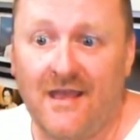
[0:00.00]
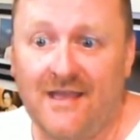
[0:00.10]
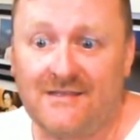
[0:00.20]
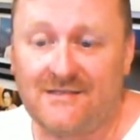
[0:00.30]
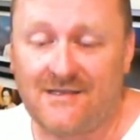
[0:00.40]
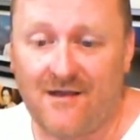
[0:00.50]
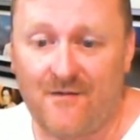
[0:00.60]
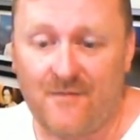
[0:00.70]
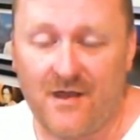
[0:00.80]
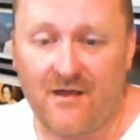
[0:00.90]
It's
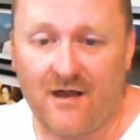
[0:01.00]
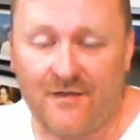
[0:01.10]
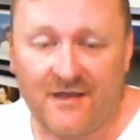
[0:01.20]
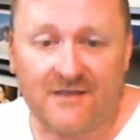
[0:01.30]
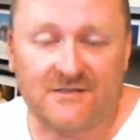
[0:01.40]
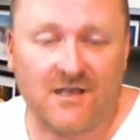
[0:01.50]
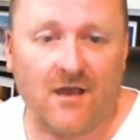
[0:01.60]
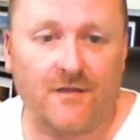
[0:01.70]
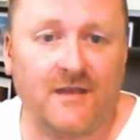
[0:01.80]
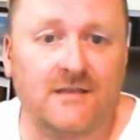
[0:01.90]
I think
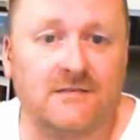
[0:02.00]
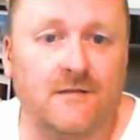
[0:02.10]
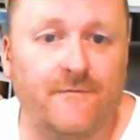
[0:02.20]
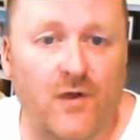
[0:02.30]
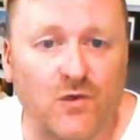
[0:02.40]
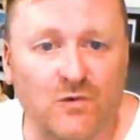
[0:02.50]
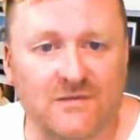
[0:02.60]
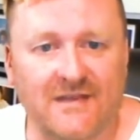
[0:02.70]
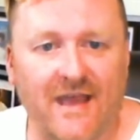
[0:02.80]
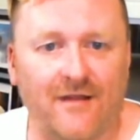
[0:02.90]
it's the
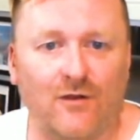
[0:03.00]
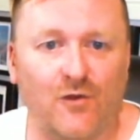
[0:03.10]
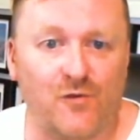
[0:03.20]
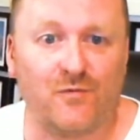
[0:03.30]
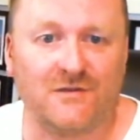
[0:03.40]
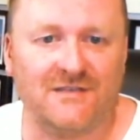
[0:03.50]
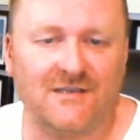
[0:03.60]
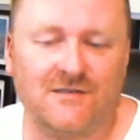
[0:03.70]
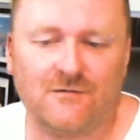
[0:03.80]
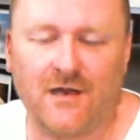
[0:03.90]
vocals that Lou puts
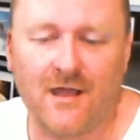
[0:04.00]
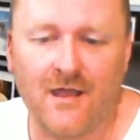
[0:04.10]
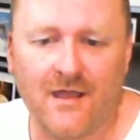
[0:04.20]
into it.